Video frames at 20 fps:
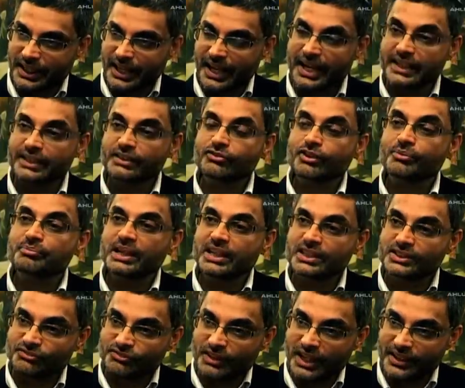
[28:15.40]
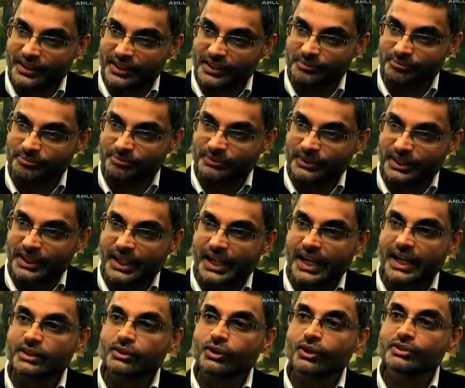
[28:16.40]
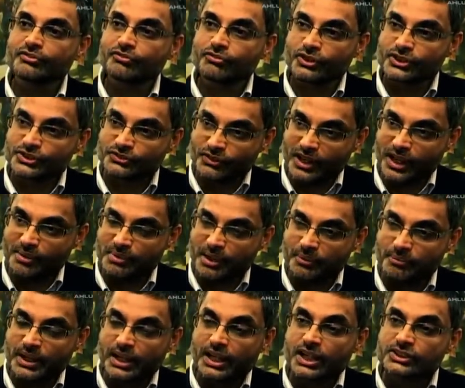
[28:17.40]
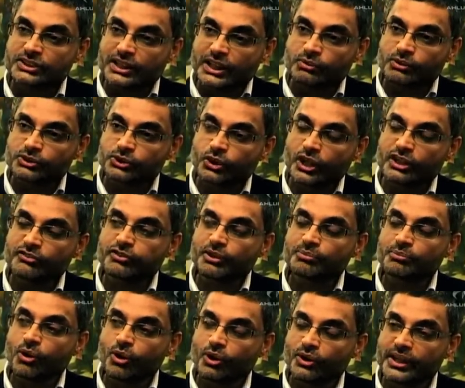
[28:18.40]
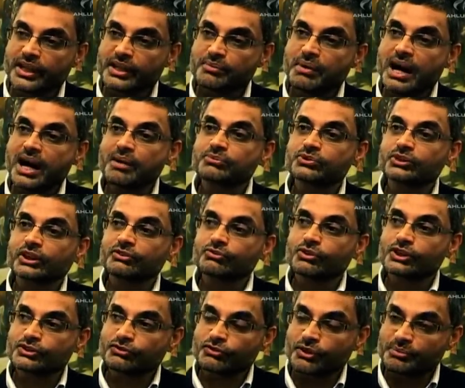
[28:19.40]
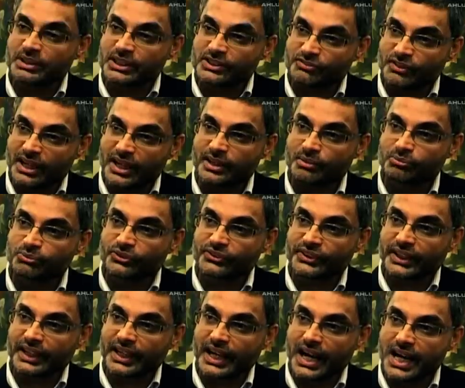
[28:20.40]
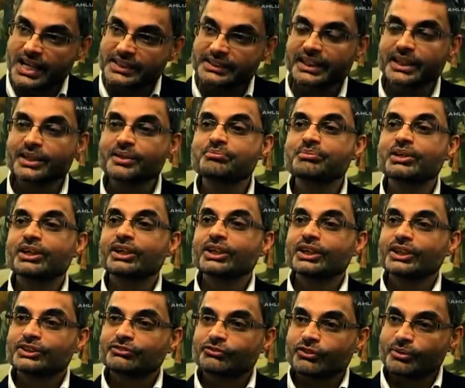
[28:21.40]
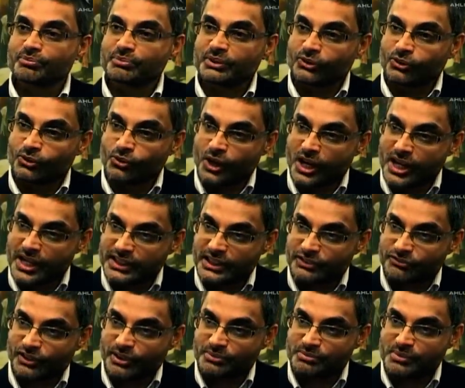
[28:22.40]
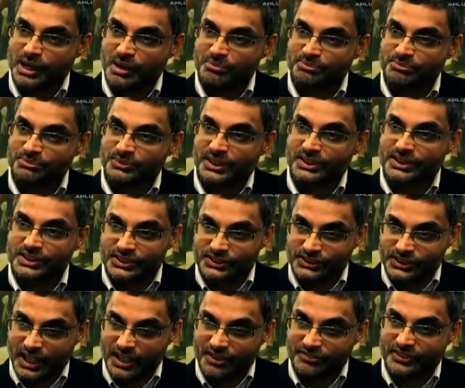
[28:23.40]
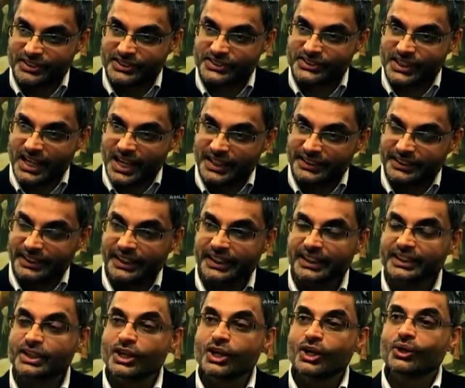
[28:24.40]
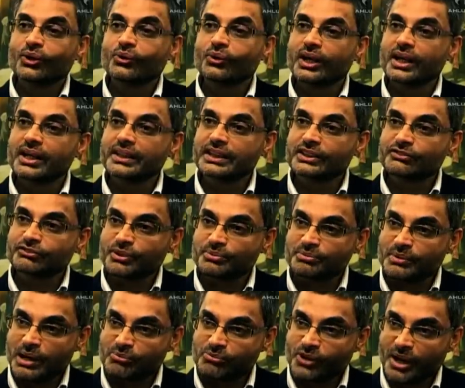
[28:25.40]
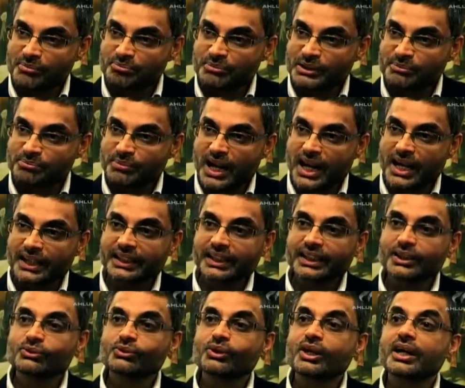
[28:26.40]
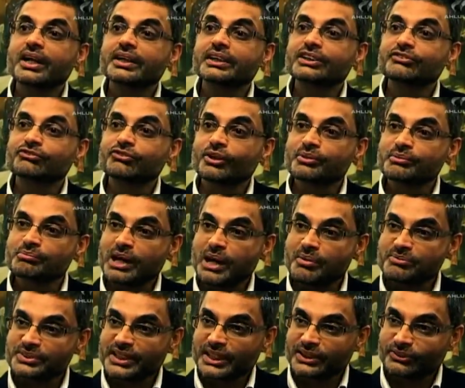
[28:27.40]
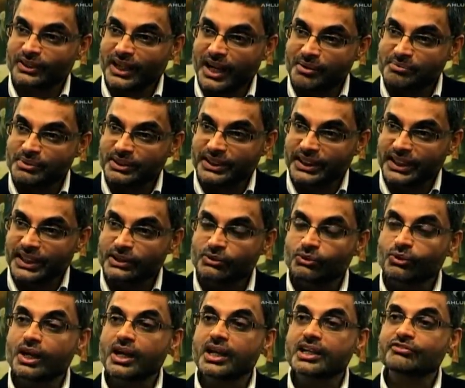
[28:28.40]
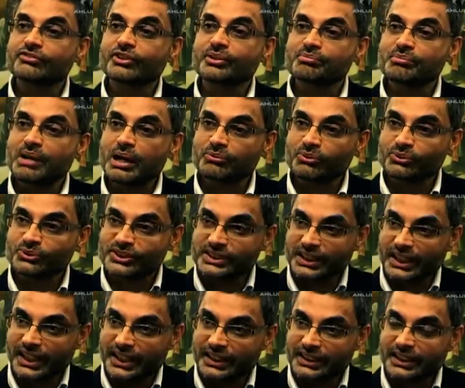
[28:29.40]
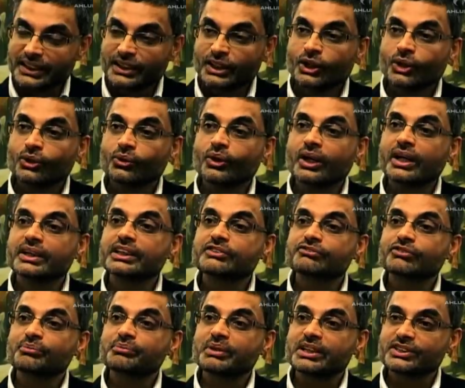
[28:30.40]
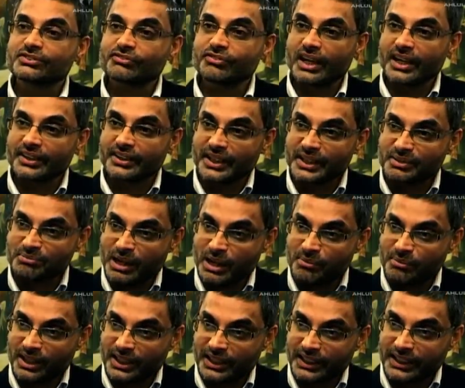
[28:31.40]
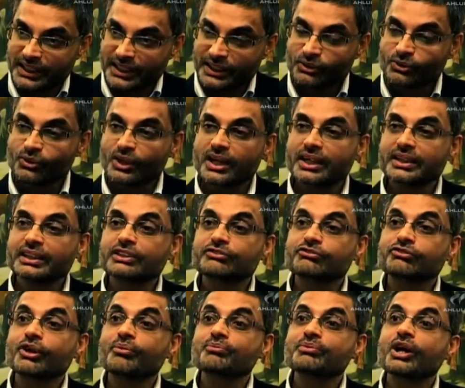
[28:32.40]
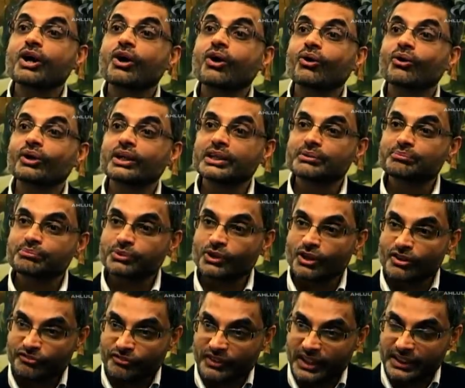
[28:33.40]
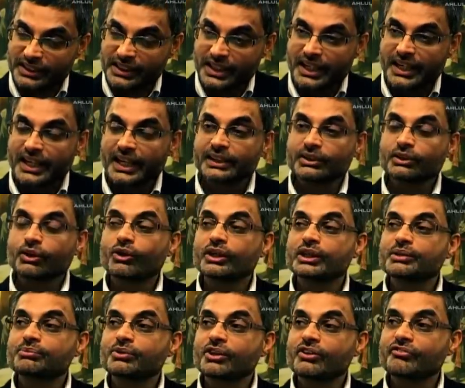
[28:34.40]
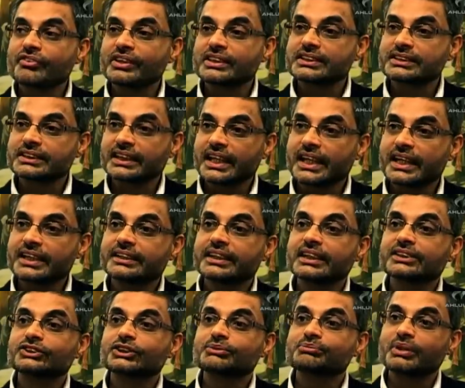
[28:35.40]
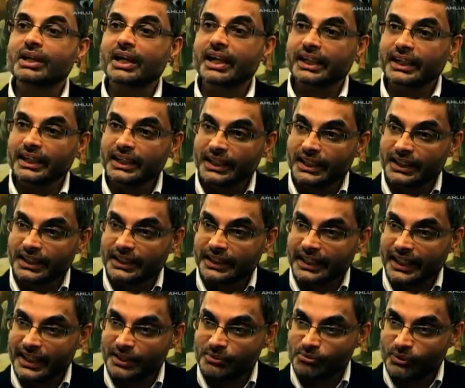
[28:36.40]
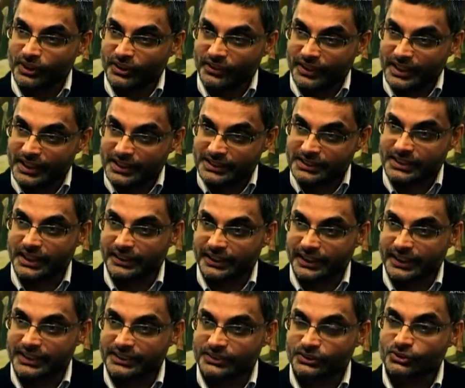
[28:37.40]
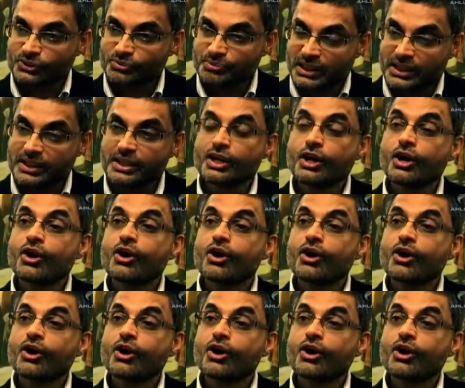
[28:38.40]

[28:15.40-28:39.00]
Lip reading: and from his father, and one for his brother. So he was going from all the Imams. So it was from his father Musa Kazim, who heard it from Imam Ja'far Sadiq, who heard it from Imam Muhammad Bakir, who heard it from Imam Zainul Abidin, who heard from Imam Hussein, who heard it from his father Imam Ali, who heard it from the Holy Prophet. And the Holy Prophet said that Jibra'il came with this hadith to me,